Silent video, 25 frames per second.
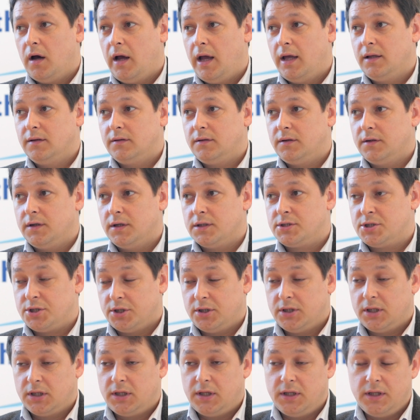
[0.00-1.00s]
And
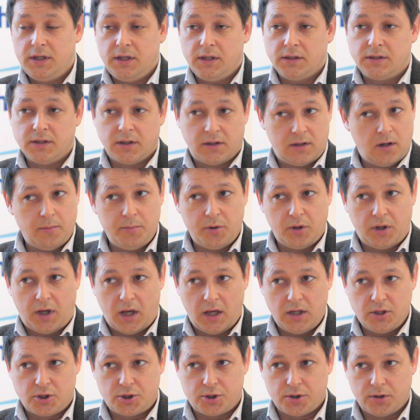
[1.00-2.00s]
thirdly, the
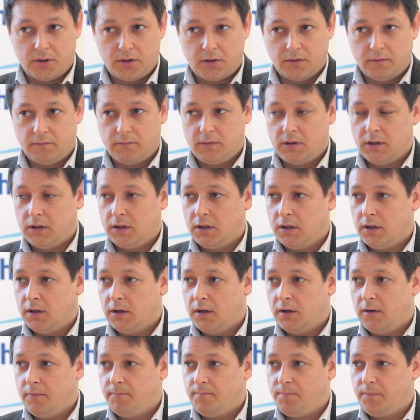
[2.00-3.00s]
communication.
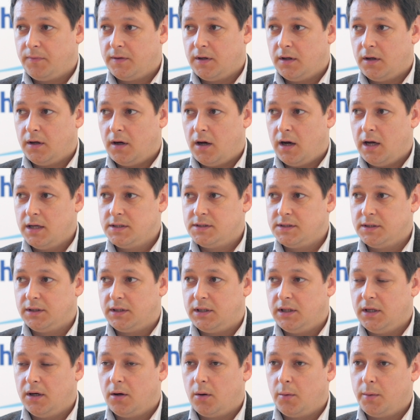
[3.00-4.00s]
I
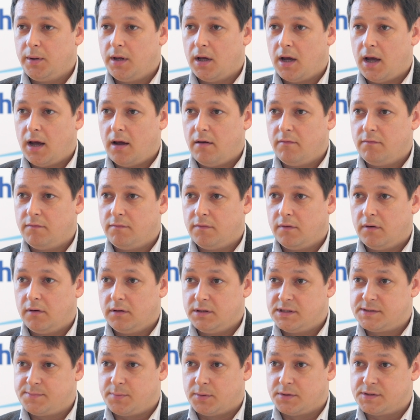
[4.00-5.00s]
think here we have a
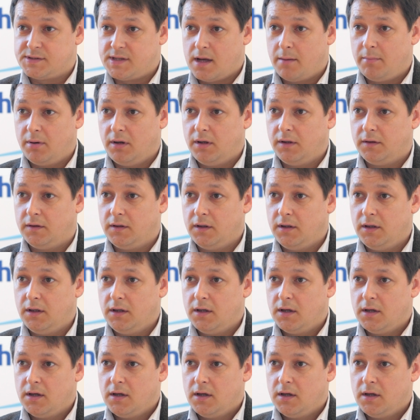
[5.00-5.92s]
responsibility,